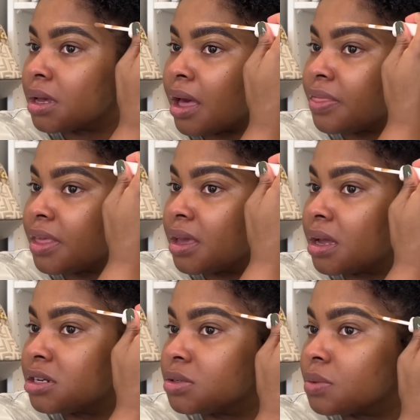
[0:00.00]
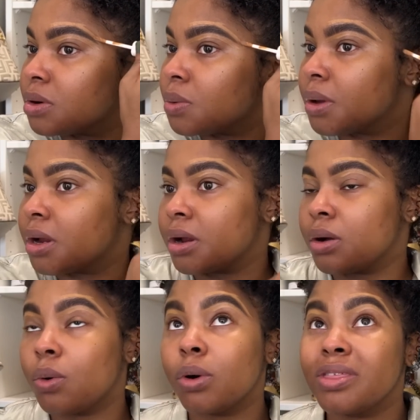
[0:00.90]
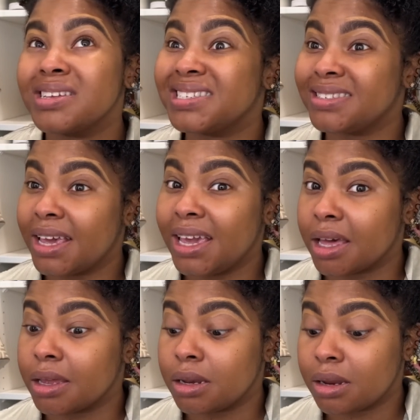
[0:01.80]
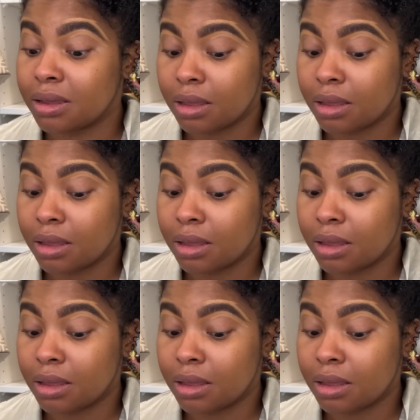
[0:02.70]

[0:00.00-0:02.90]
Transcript: I think I just want to wear or the sand